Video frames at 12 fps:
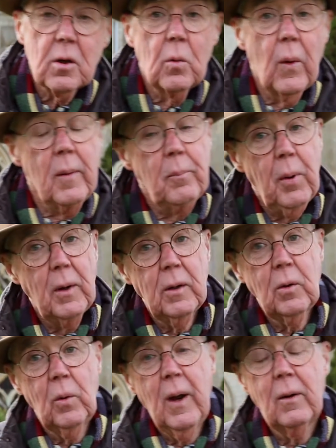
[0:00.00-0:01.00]
So when
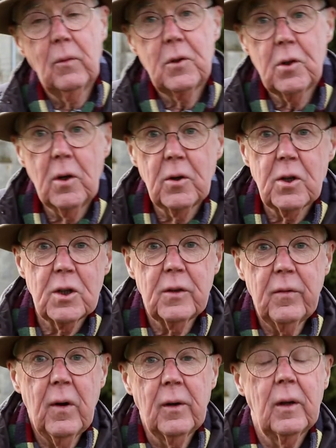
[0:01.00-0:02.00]
Button Gwinnett returned to
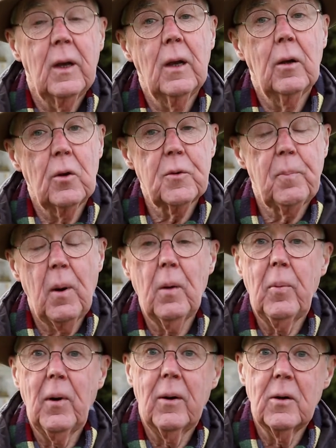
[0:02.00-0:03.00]
Savannah, he lost
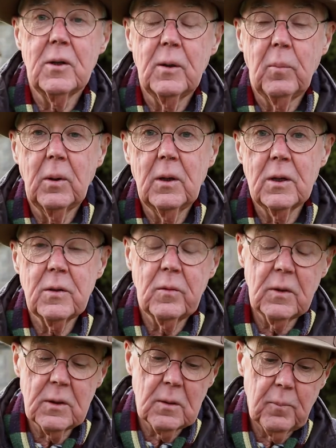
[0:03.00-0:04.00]
popularity because of
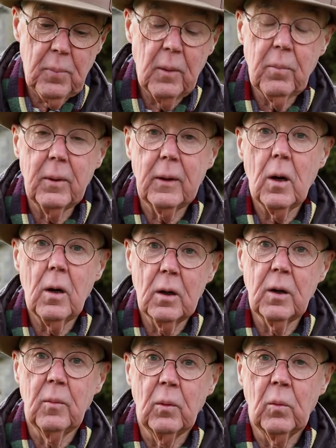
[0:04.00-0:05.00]
his public
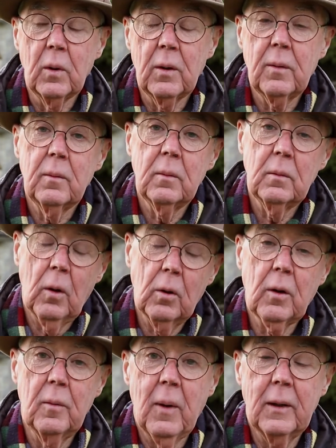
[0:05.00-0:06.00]
argument with
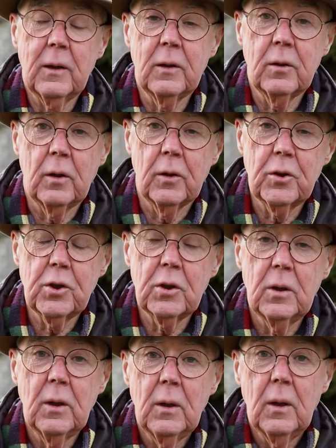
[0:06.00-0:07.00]
Lachlan McIntosh.
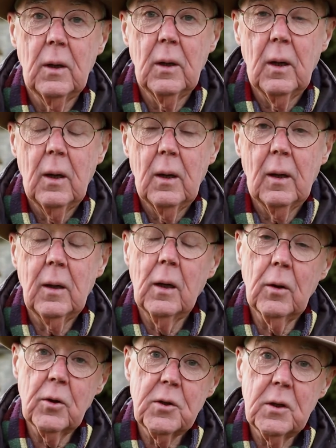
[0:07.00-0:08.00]
and he
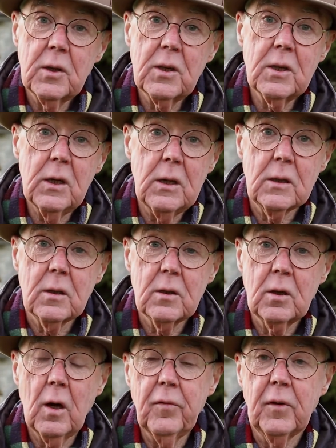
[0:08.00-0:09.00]
lost his seat as
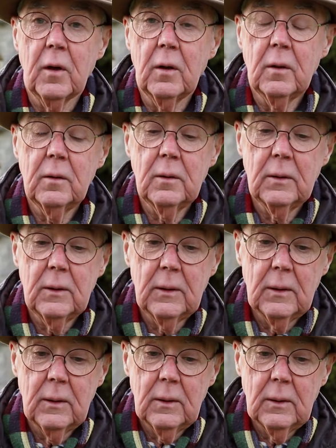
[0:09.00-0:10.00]
governor.
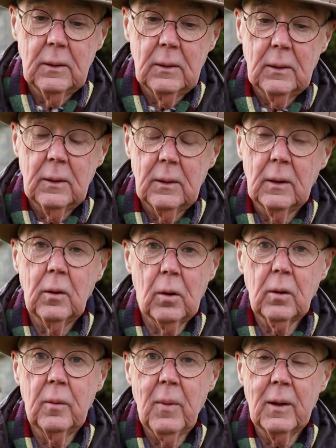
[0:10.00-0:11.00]
And
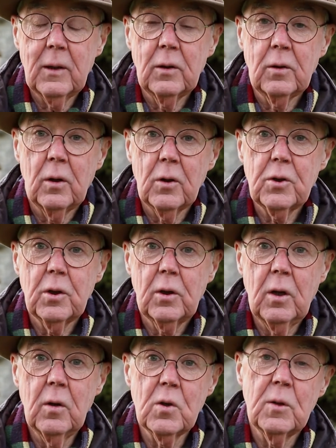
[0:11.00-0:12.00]
Lachlan McIntosh
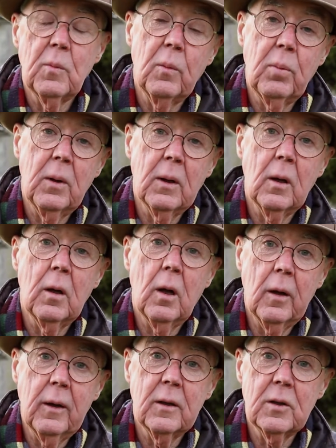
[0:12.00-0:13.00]
accused him of being a
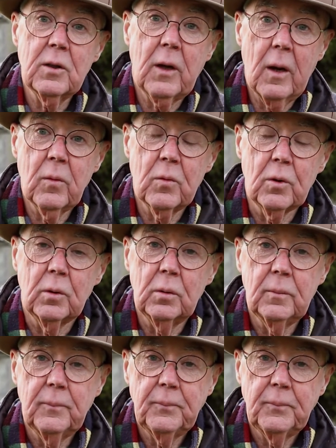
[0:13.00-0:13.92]
lying scoundrel.